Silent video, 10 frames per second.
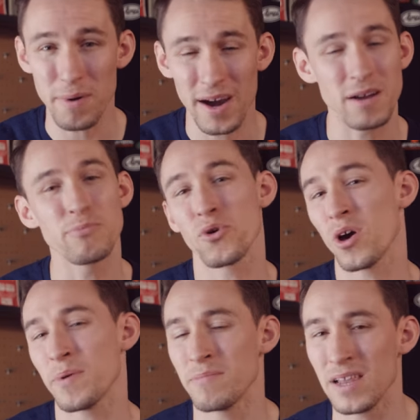bike brought
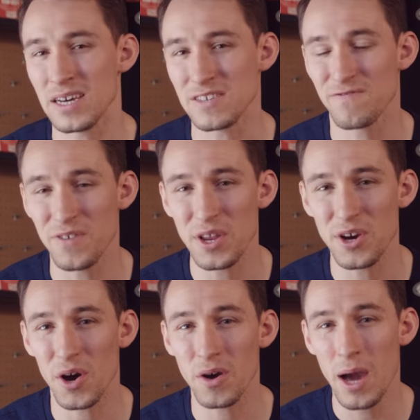up in my last
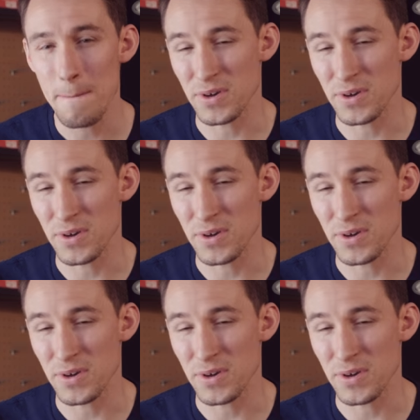video,